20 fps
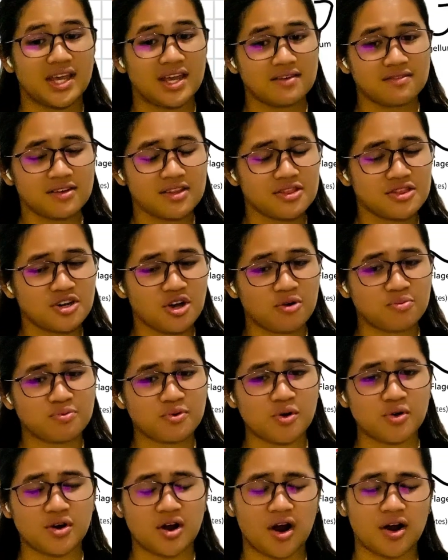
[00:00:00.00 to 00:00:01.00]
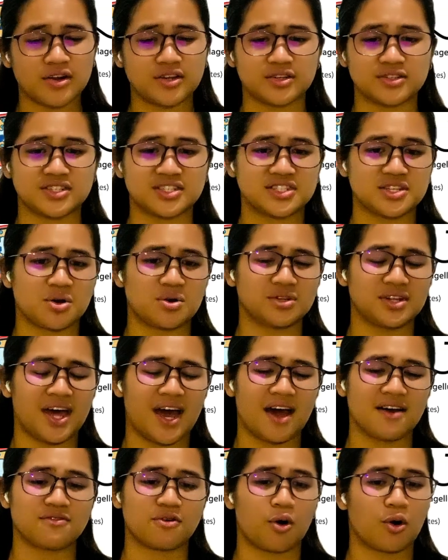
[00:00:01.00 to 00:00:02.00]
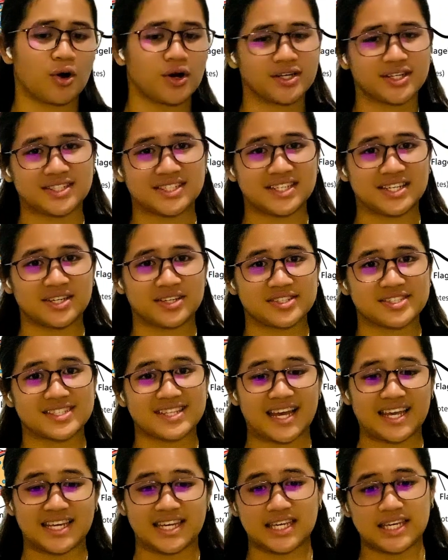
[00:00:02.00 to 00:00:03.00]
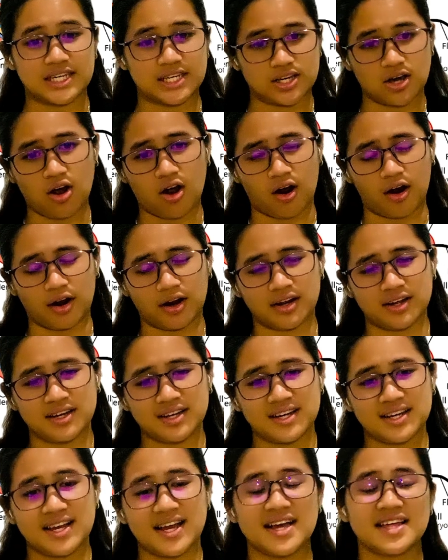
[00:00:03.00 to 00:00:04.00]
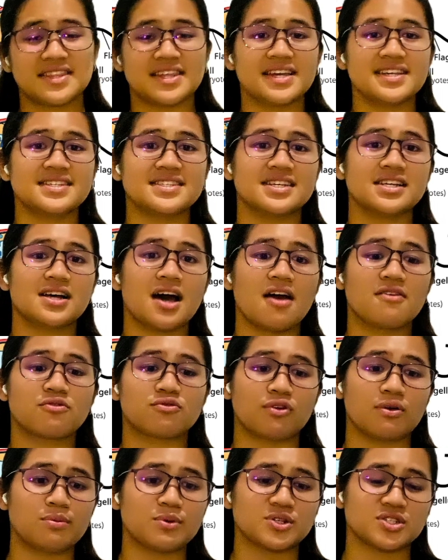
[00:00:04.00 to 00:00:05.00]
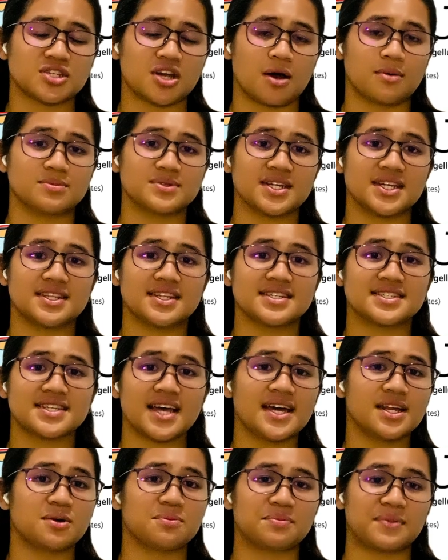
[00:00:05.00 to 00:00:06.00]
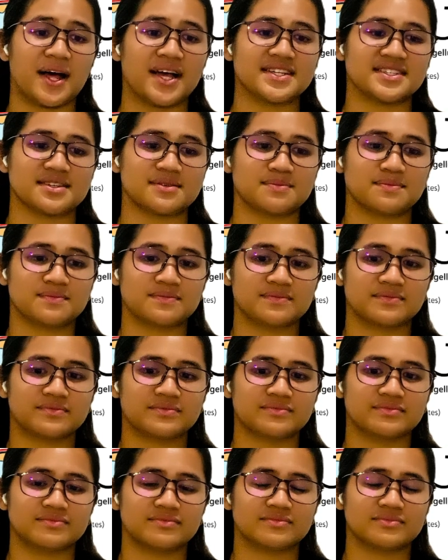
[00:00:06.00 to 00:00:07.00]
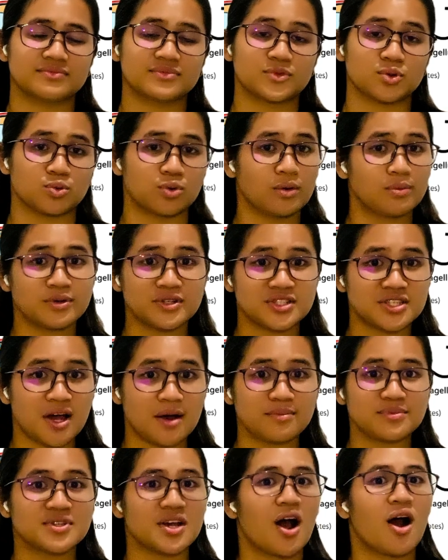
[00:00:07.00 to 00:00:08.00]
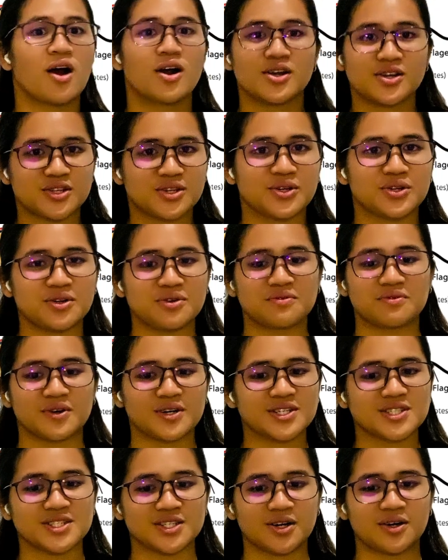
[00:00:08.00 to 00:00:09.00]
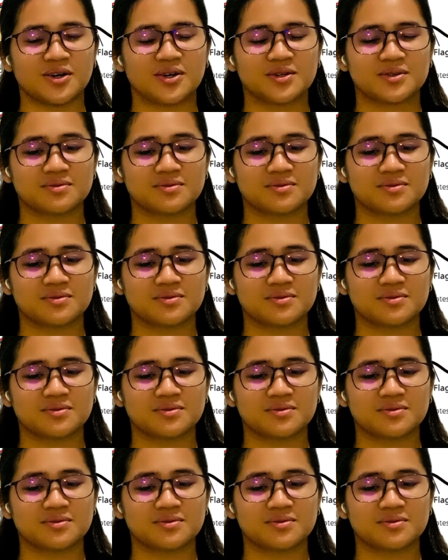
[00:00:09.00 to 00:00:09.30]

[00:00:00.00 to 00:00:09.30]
even though prokaryotes don't have organelles like ER, they still have ribosomes in the cytoplasm. Ribosomes are universal.